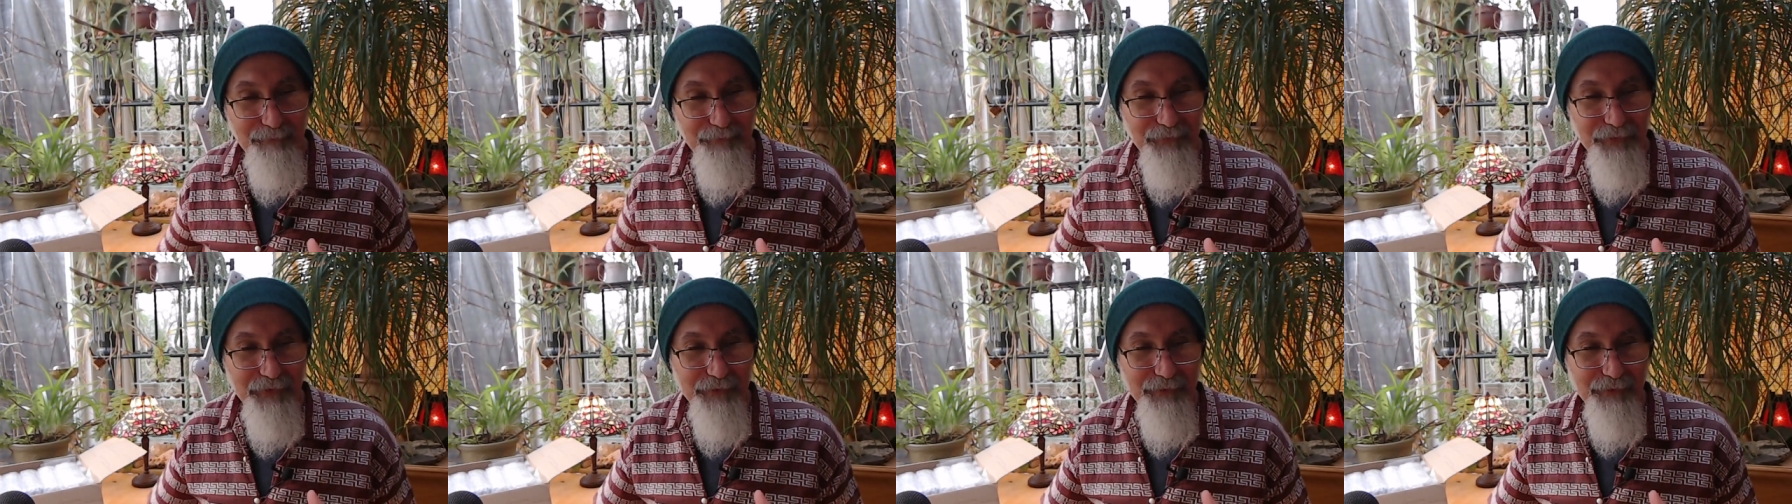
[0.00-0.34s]

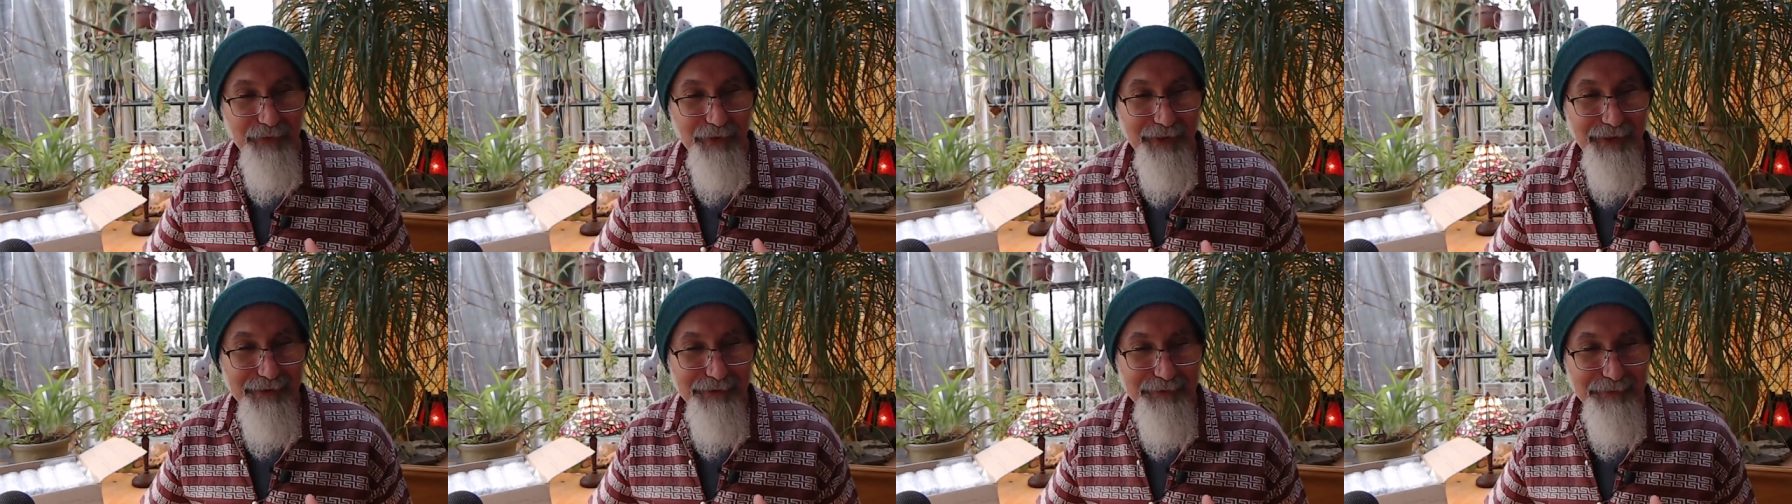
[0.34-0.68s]

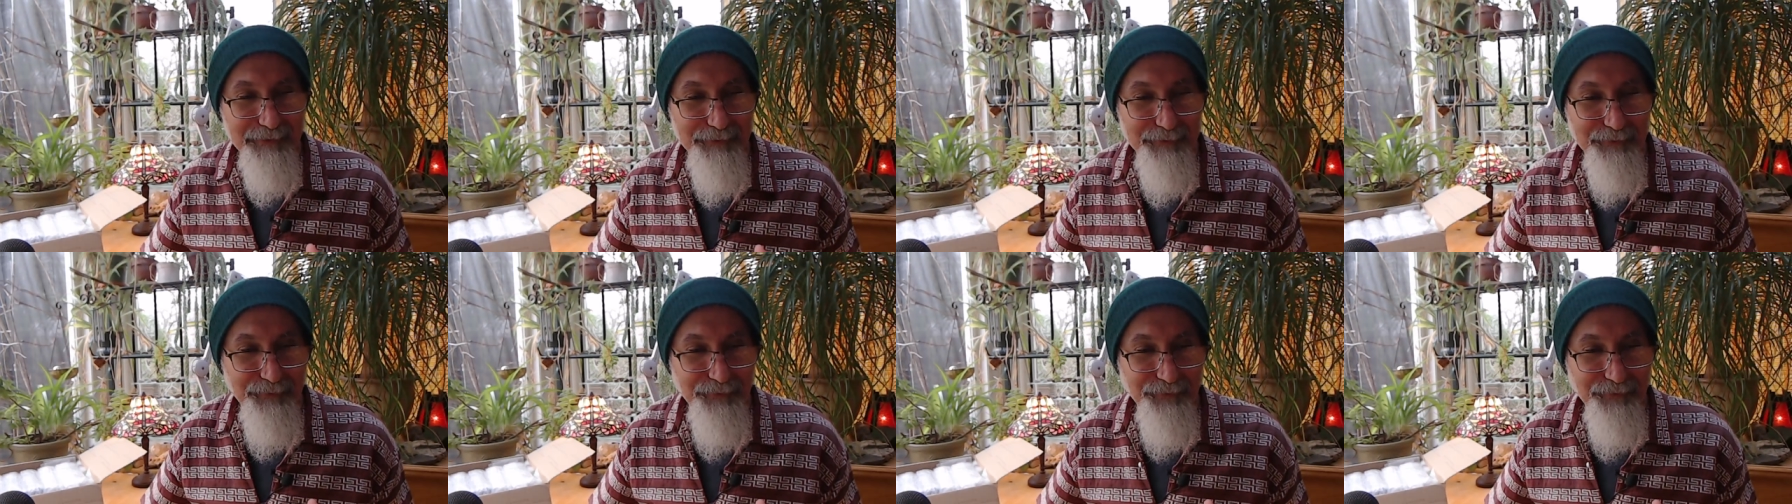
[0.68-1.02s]
right
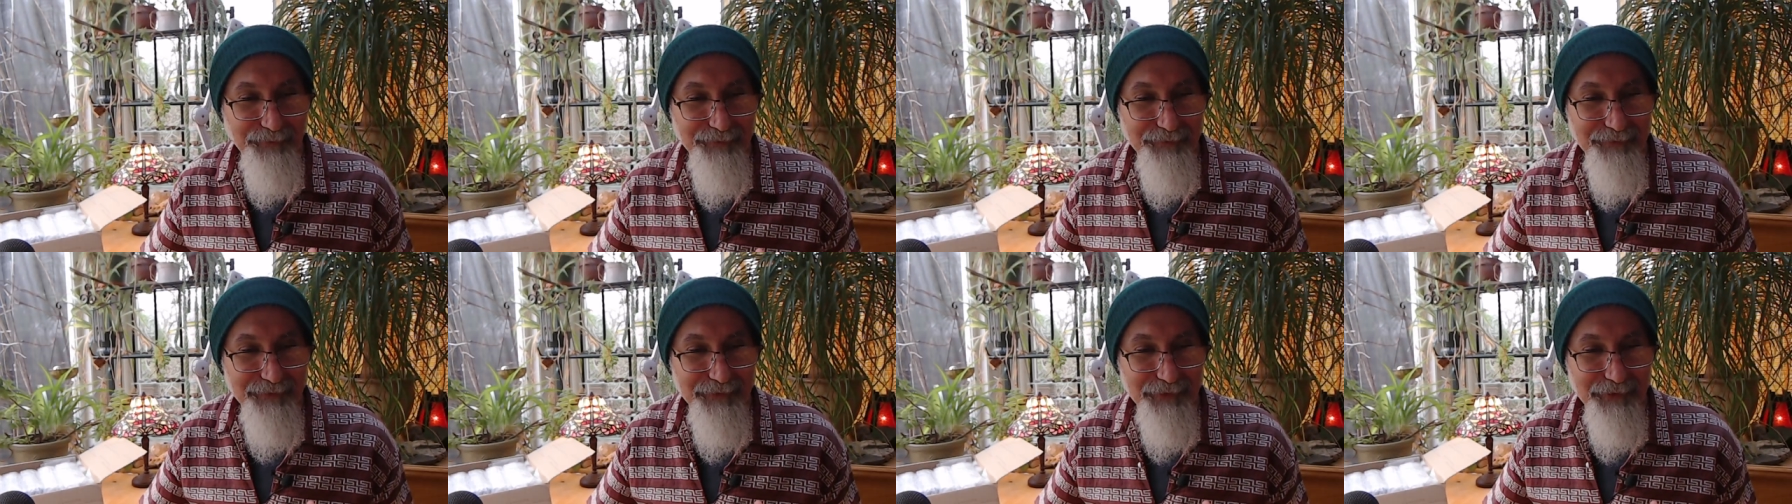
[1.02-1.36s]

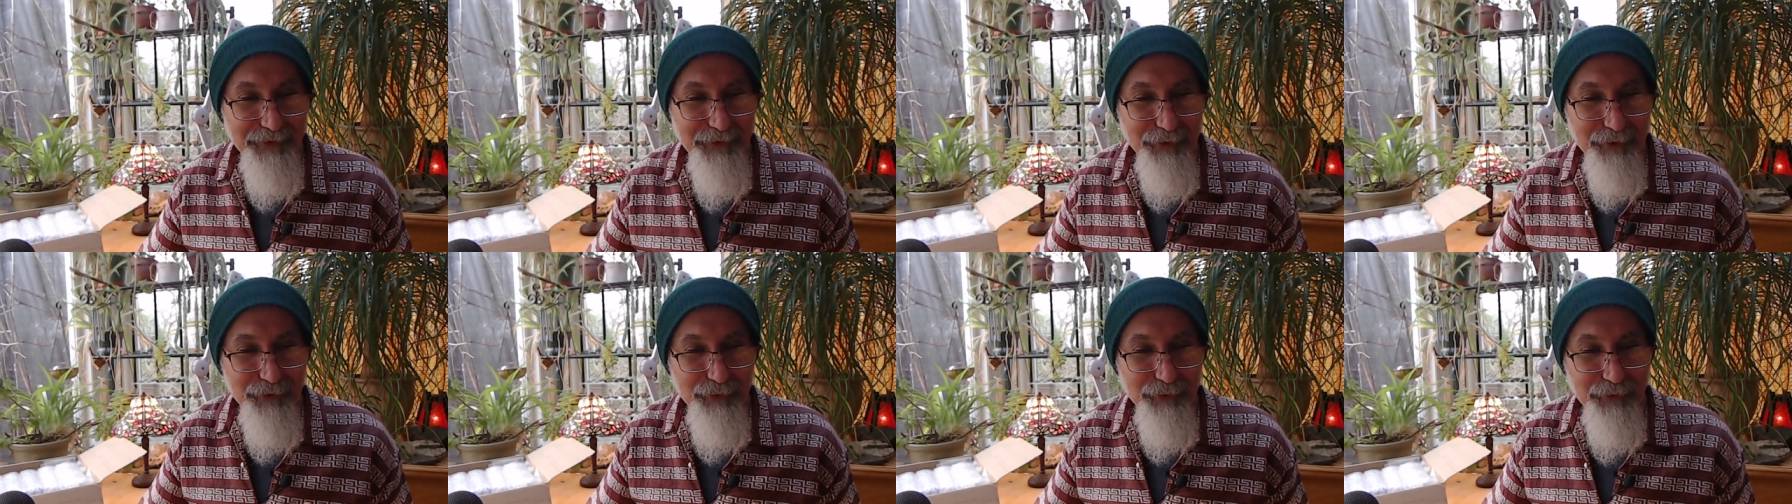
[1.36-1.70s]

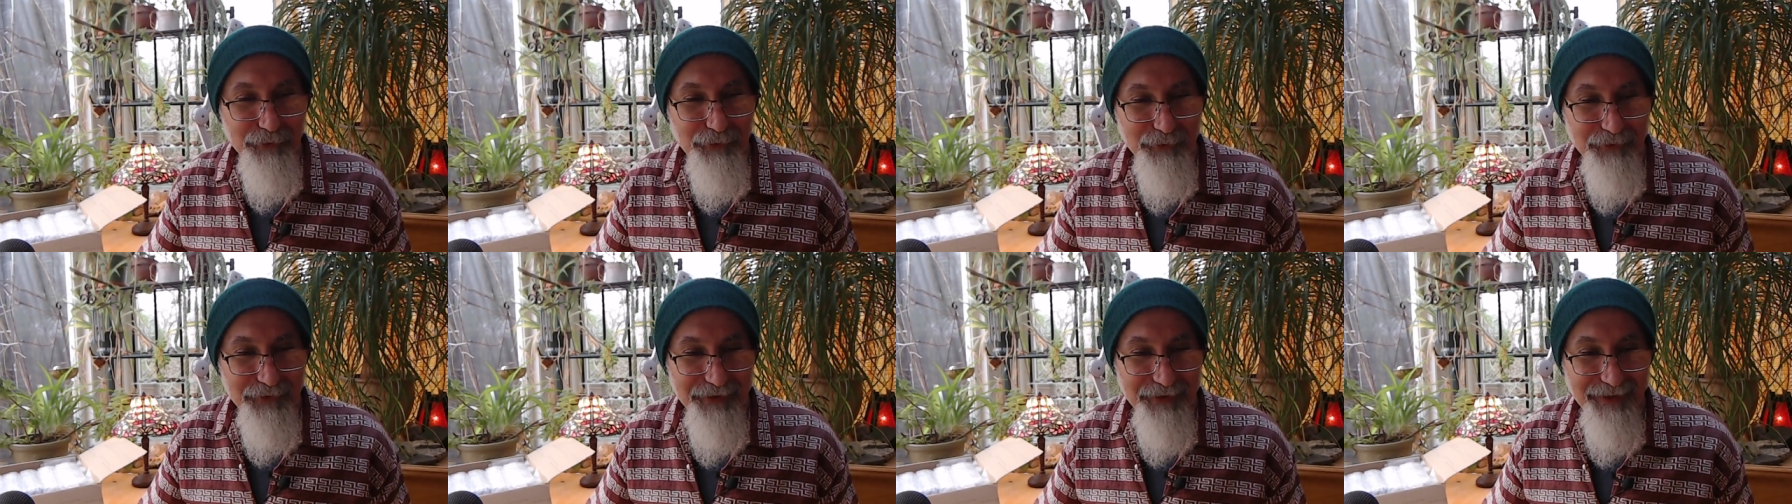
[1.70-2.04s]

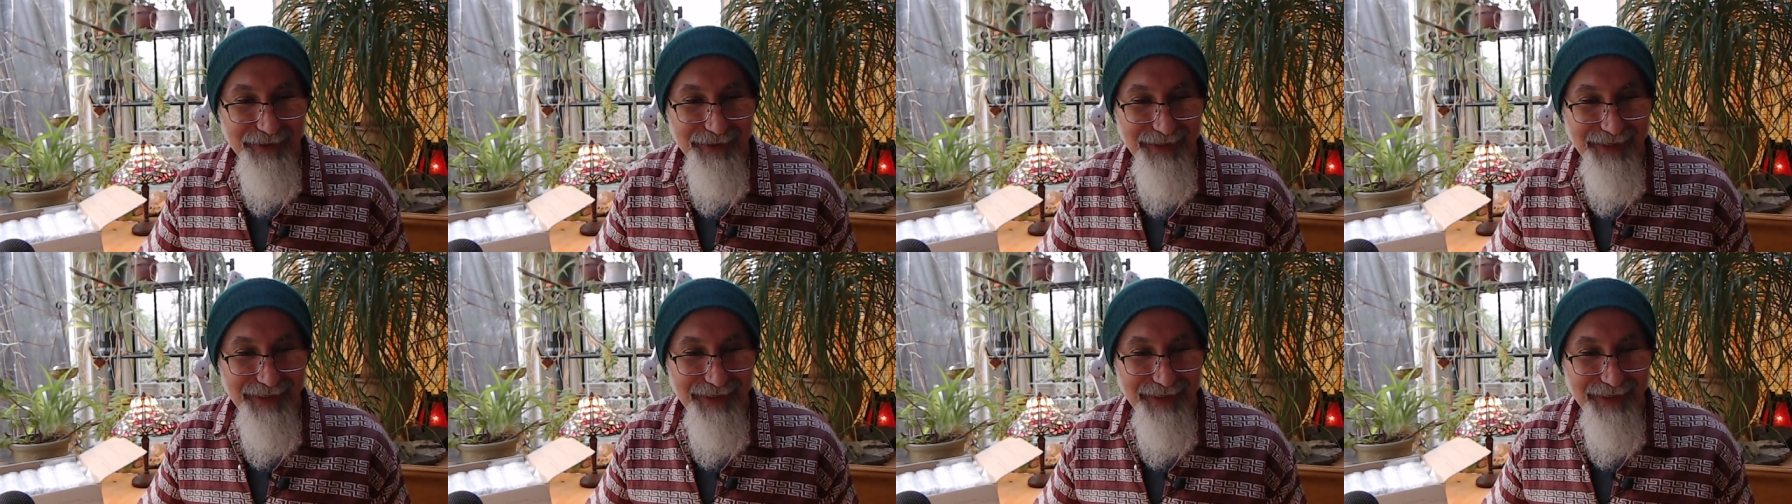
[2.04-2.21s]
Groot